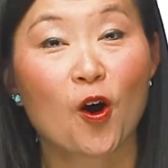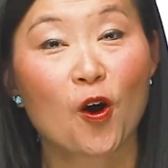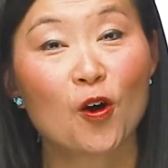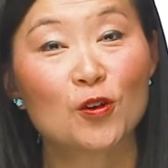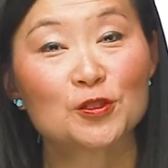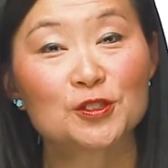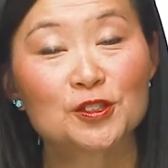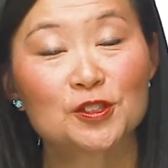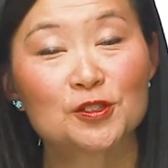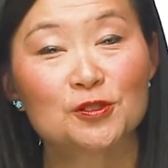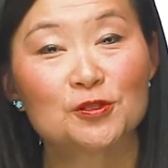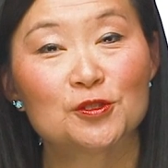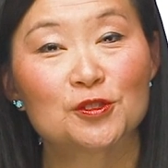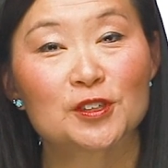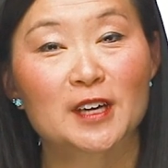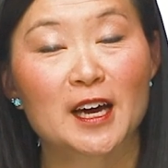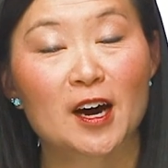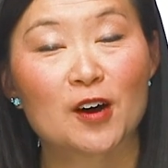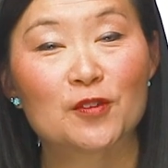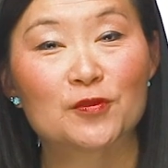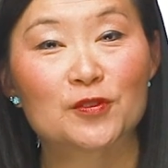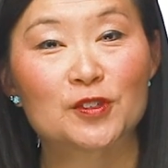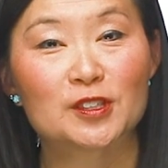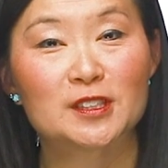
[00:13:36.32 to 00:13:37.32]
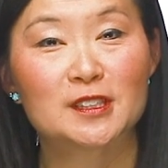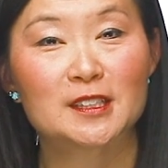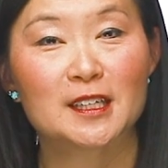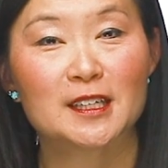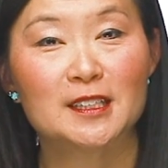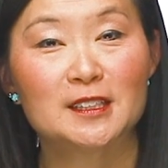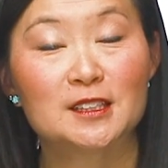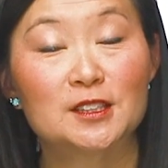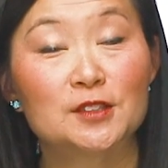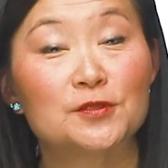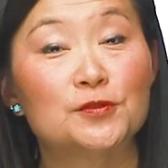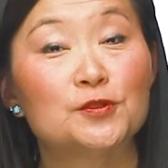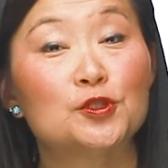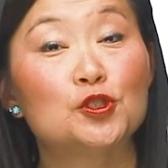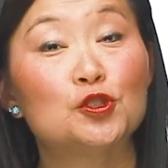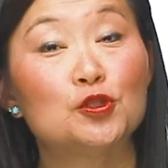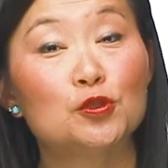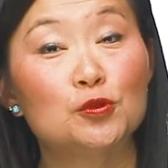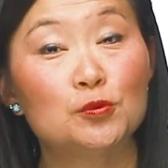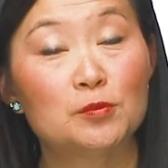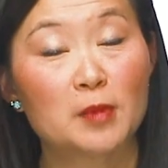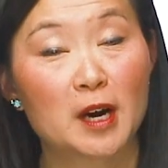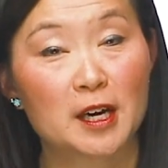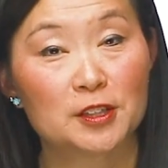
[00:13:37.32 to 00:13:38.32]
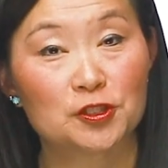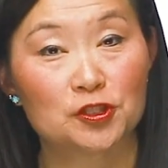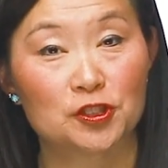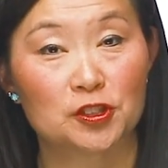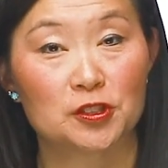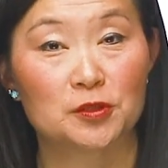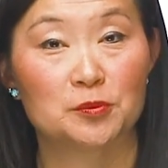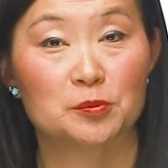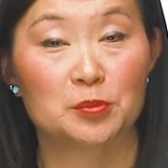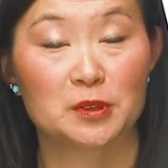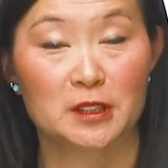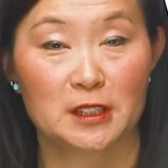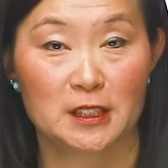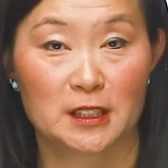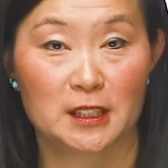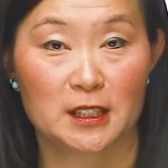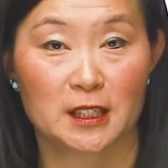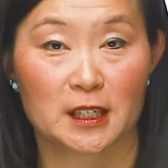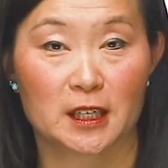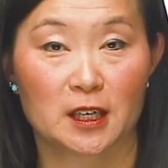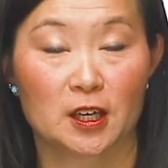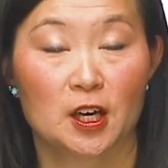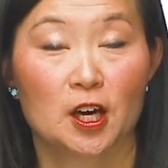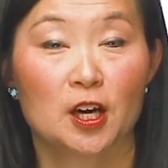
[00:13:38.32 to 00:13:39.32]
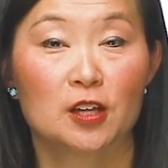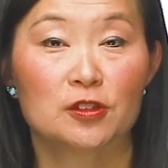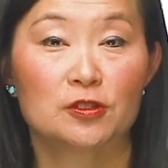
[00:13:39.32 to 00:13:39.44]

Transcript: Also look out for signs of too much bleeding.